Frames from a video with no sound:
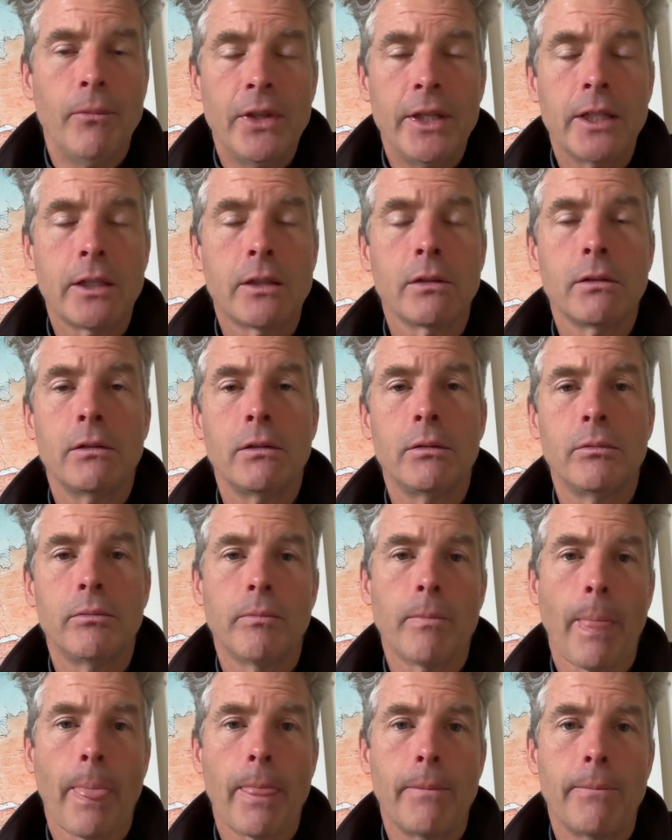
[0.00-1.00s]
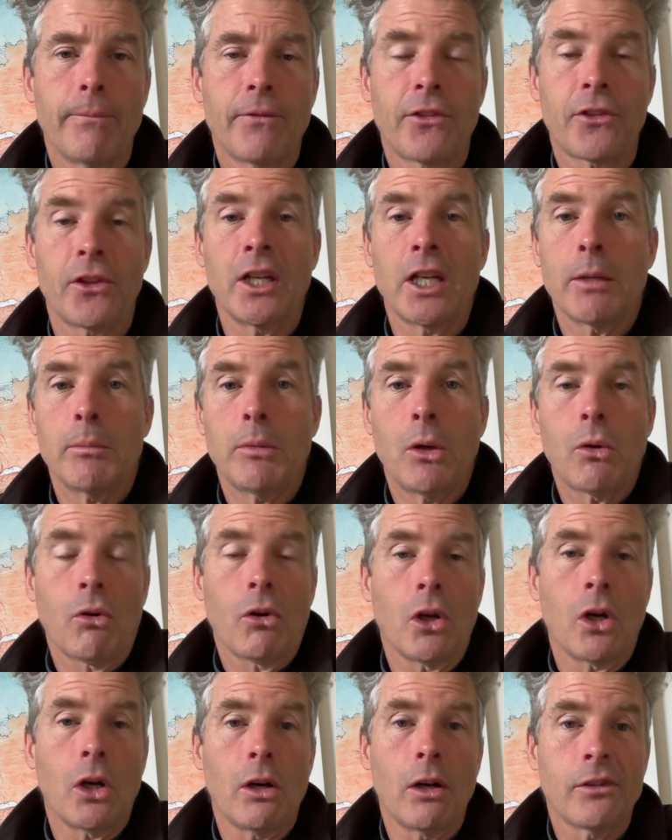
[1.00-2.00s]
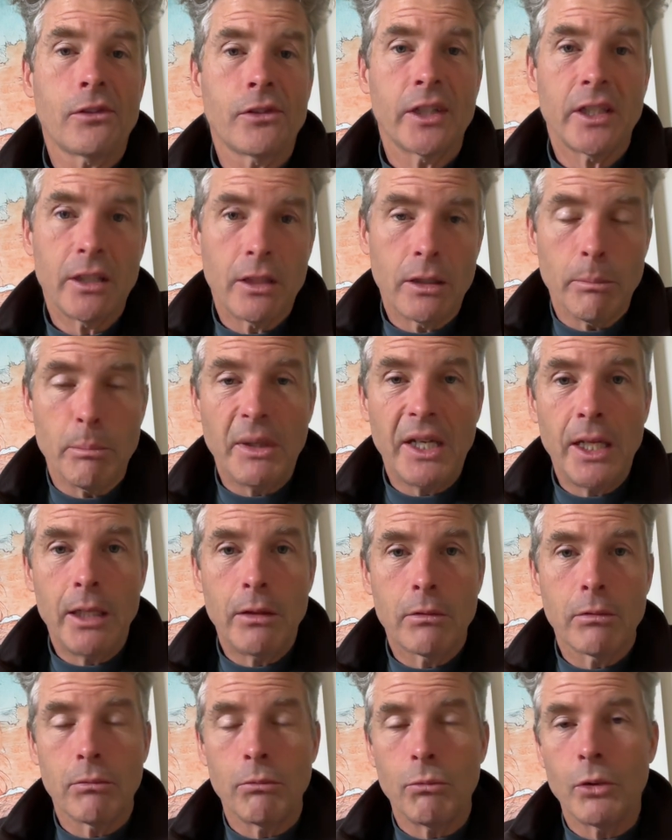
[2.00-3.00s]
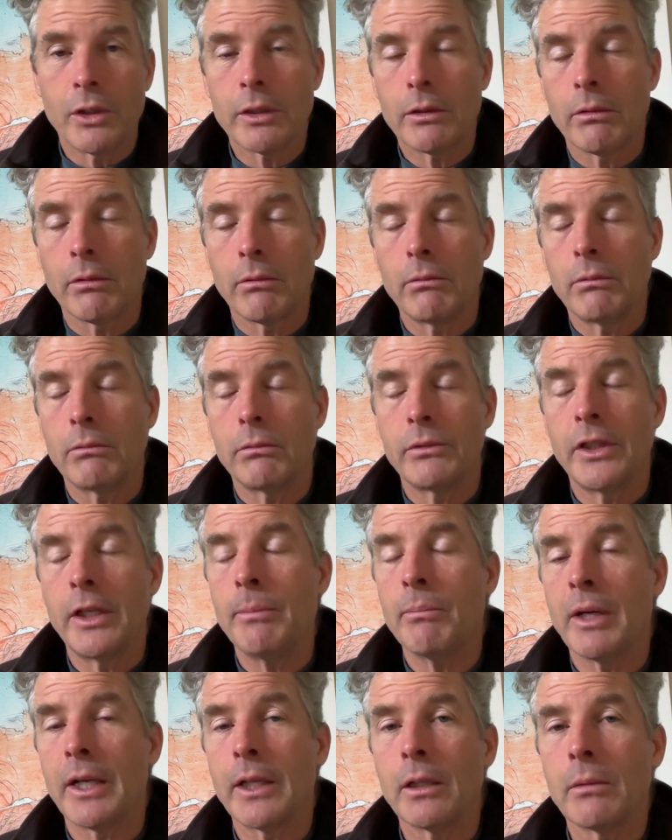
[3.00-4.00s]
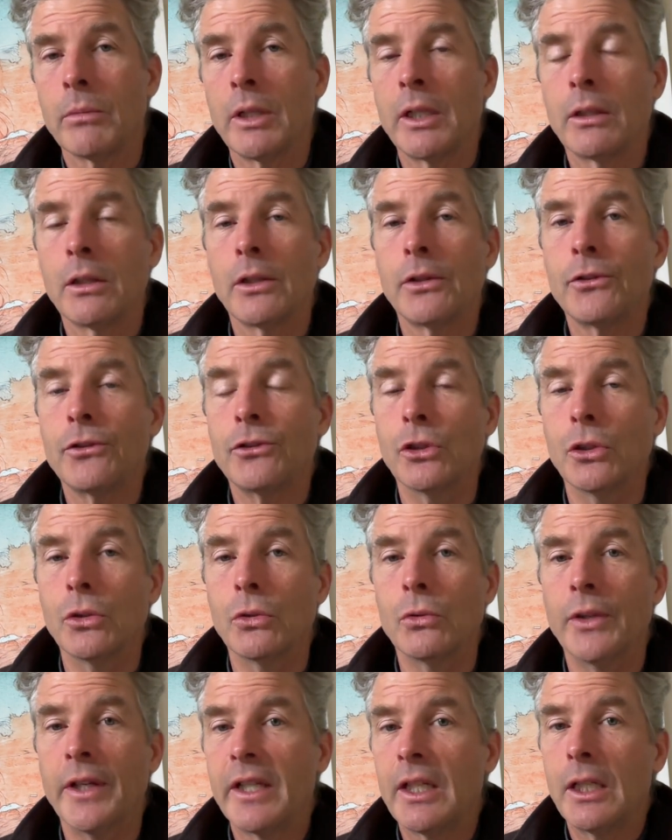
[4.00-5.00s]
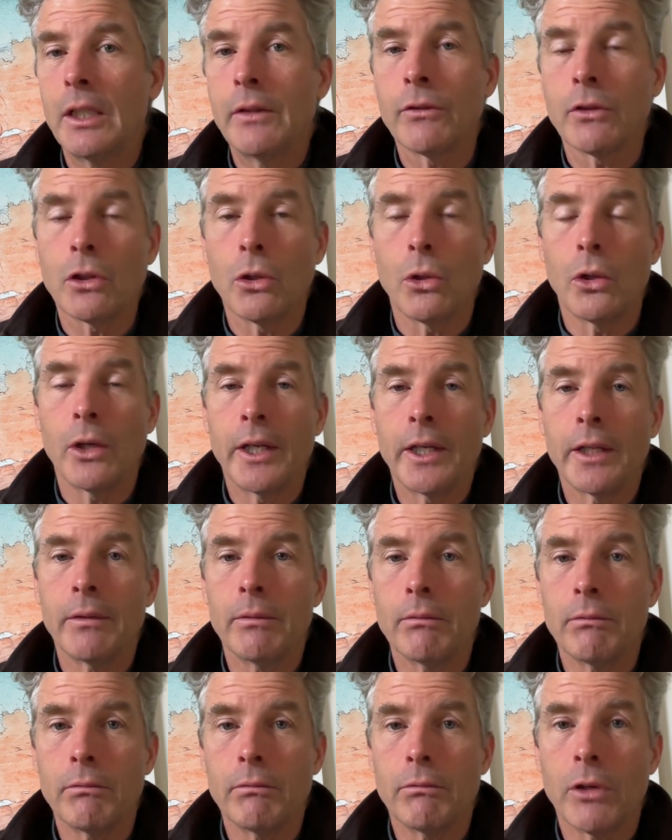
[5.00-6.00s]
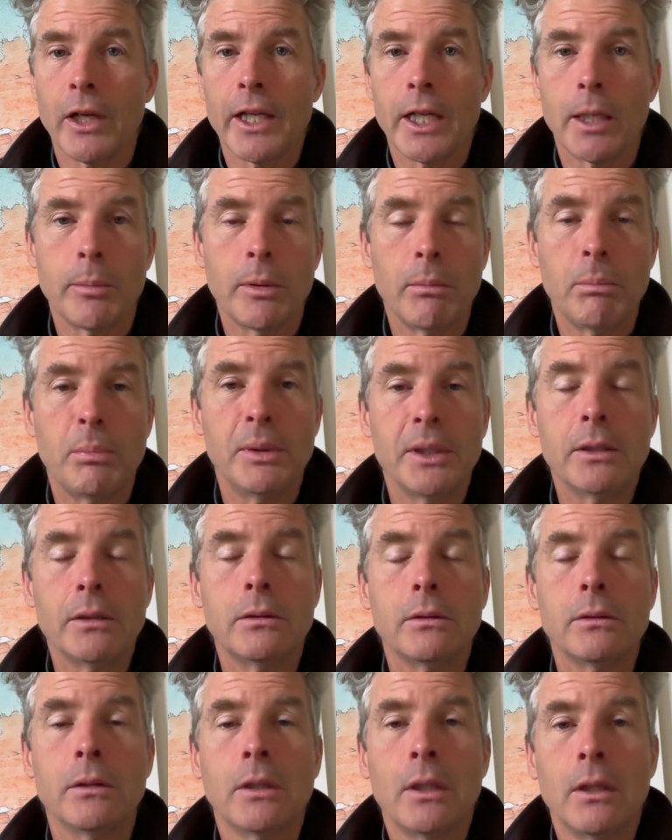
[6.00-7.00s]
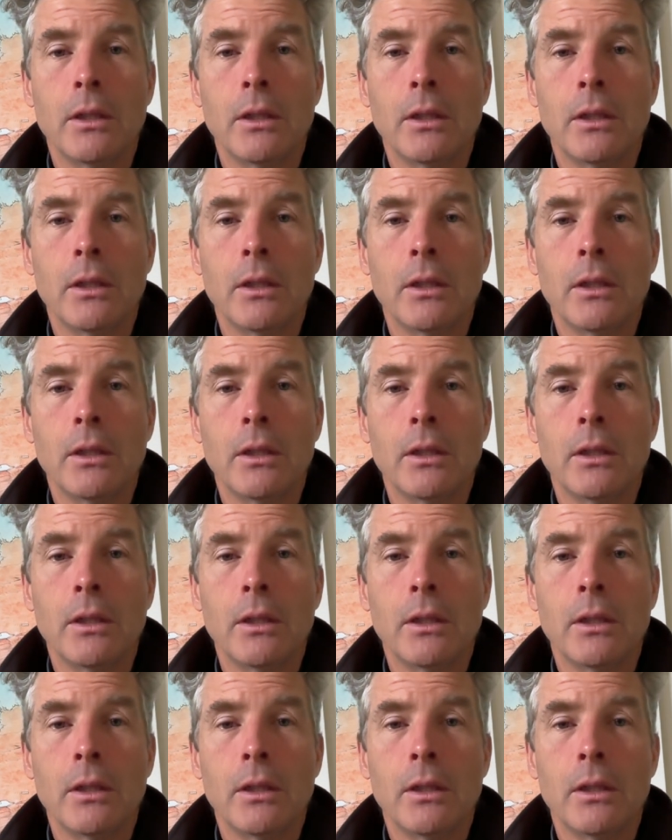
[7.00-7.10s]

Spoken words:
They could think about laws, they could debate what they might or might not do. They could even go ahead and write up a bill.